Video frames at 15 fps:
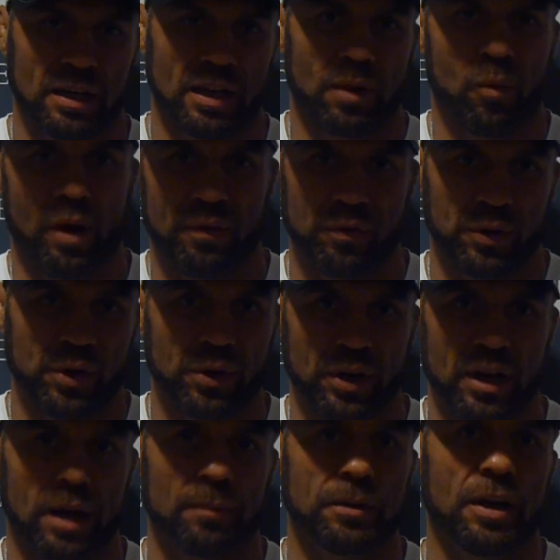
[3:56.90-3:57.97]
middle and wait for you
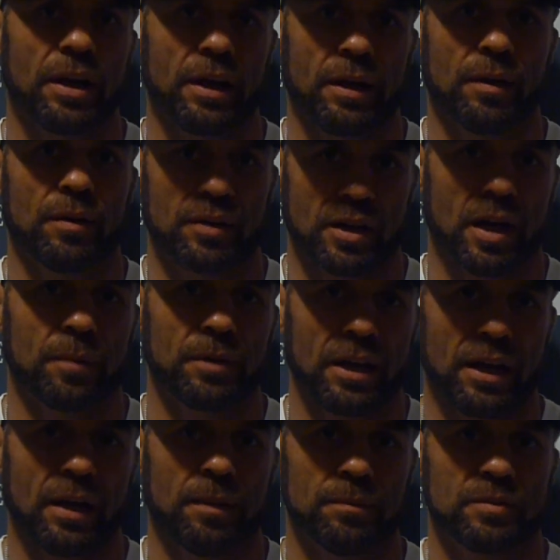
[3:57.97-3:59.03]
to come to
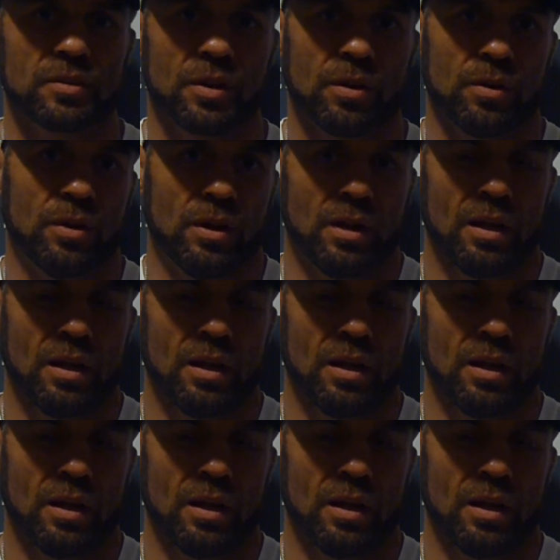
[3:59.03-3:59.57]
him. So